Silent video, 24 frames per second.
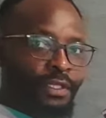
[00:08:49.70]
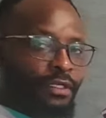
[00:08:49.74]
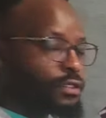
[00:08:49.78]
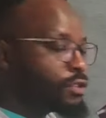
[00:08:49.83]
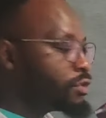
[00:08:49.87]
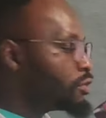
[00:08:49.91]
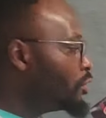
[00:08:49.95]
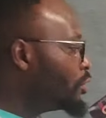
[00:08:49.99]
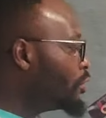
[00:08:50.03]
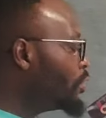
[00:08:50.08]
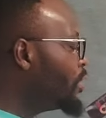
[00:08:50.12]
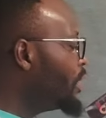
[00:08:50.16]

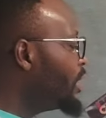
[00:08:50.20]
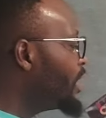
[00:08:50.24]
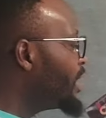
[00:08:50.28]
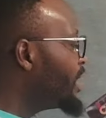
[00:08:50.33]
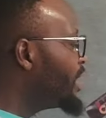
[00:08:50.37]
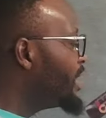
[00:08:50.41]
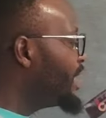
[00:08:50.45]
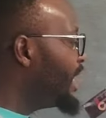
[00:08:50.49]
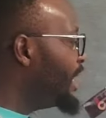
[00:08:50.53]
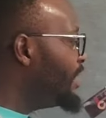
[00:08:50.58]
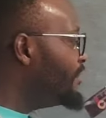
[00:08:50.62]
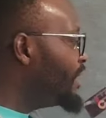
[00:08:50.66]
So
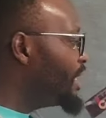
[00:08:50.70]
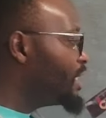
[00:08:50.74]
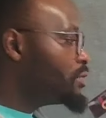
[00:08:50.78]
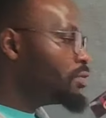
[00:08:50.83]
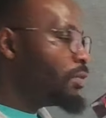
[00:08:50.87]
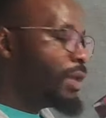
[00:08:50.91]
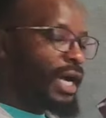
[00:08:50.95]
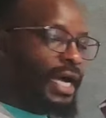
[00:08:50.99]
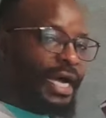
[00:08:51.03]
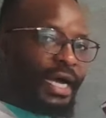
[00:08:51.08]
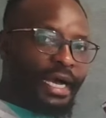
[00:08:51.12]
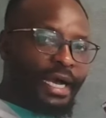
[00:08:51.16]
drivers
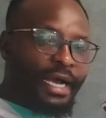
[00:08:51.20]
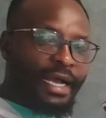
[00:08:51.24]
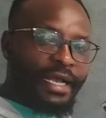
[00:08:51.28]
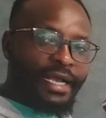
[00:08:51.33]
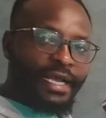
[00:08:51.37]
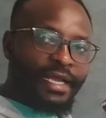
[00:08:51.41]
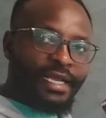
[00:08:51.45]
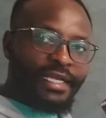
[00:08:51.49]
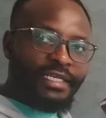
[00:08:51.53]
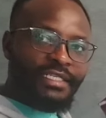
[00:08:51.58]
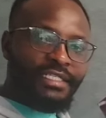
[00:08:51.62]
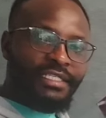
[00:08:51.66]
were
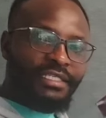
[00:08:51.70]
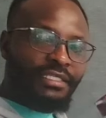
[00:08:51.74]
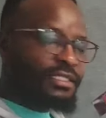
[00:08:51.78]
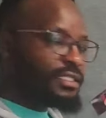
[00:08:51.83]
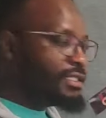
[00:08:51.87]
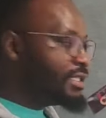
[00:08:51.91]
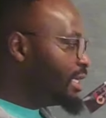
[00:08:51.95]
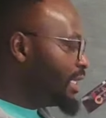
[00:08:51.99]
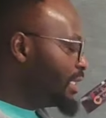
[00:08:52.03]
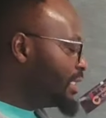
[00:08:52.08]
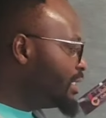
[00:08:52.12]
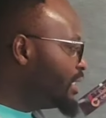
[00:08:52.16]

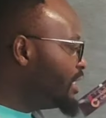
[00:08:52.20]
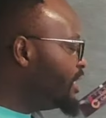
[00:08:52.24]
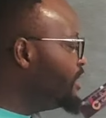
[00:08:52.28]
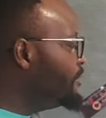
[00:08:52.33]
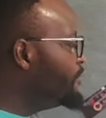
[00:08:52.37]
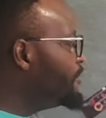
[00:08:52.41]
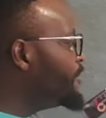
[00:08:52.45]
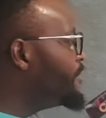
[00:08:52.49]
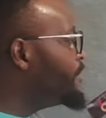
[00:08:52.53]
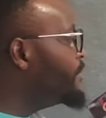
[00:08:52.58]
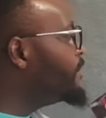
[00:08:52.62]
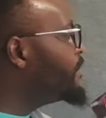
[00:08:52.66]
guaranteed that if